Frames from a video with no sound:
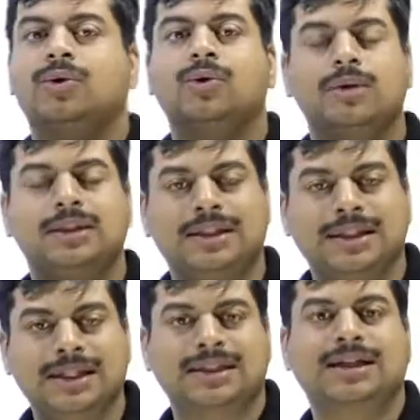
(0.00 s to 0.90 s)
rules
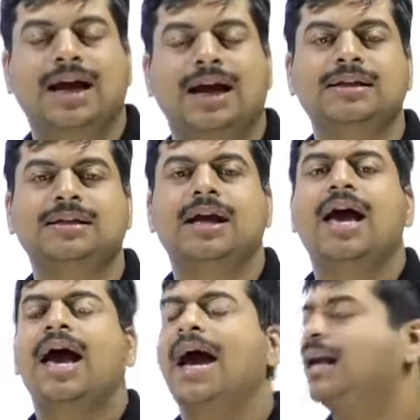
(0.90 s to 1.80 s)
in this class.
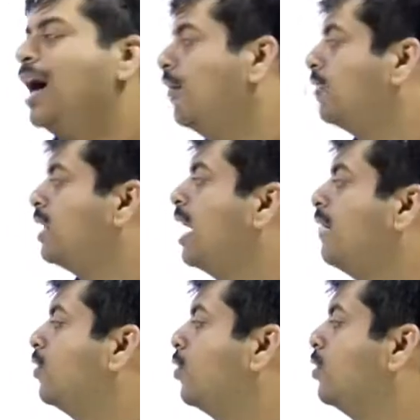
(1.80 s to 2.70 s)
And after
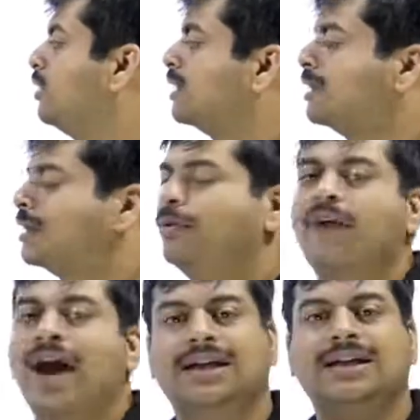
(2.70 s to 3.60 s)
that, we're going to discuss about
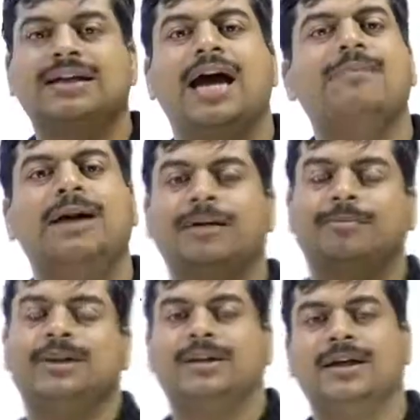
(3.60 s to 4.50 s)
factors and
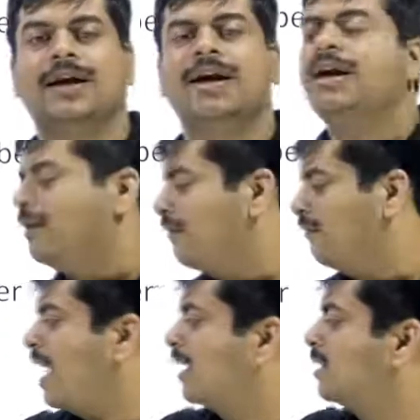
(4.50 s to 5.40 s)
multiples. Even
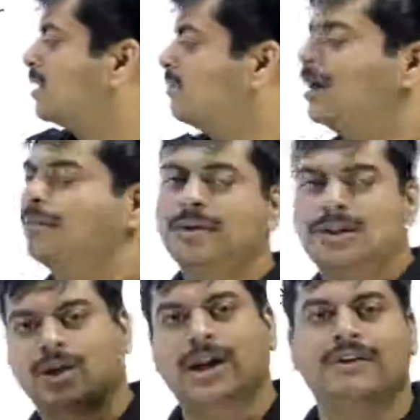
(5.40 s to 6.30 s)
factors and
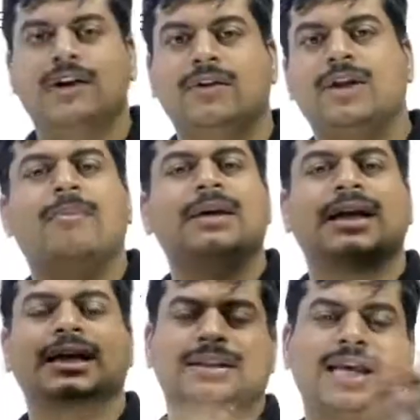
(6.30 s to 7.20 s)
multiples, you are aware of that, but
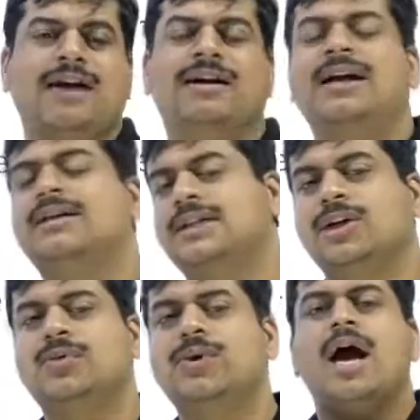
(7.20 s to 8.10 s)
let us try
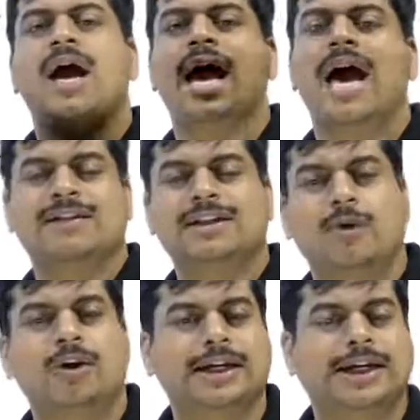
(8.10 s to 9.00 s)
to have a
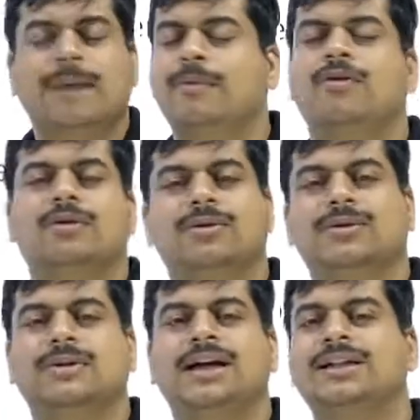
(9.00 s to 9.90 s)
small recap of all
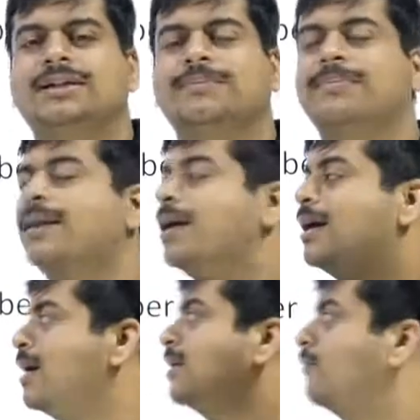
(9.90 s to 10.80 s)
those, right?
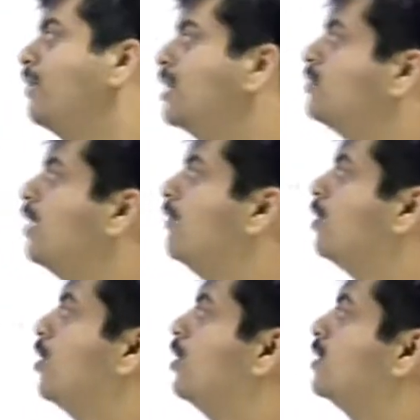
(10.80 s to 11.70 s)
The first one
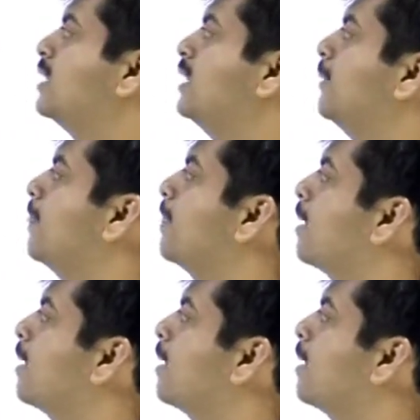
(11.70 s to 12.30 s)
we're going to see,